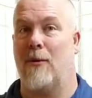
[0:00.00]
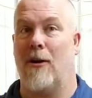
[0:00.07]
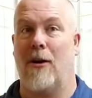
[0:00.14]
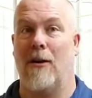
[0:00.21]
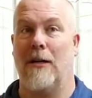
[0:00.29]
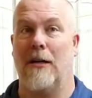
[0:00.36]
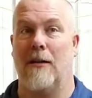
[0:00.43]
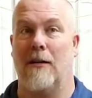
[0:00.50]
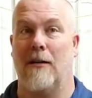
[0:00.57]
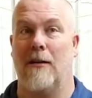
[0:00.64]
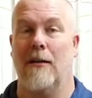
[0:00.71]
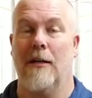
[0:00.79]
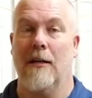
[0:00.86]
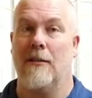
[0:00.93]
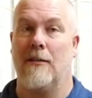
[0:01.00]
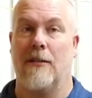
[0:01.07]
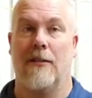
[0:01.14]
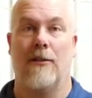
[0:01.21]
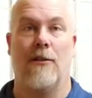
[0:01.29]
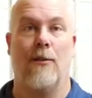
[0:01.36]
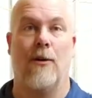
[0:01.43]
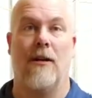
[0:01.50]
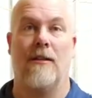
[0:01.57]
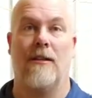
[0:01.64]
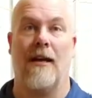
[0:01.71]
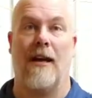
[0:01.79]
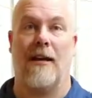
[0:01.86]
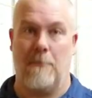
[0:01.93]
We're all here to do one
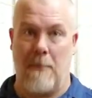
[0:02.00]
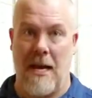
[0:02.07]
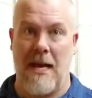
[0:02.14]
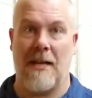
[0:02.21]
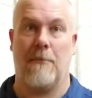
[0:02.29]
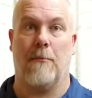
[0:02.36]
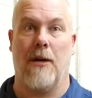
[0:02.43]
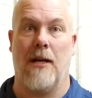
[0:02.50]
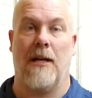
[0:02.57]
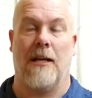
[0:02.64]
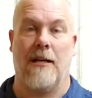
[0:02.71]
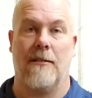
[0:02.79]
thing: make money.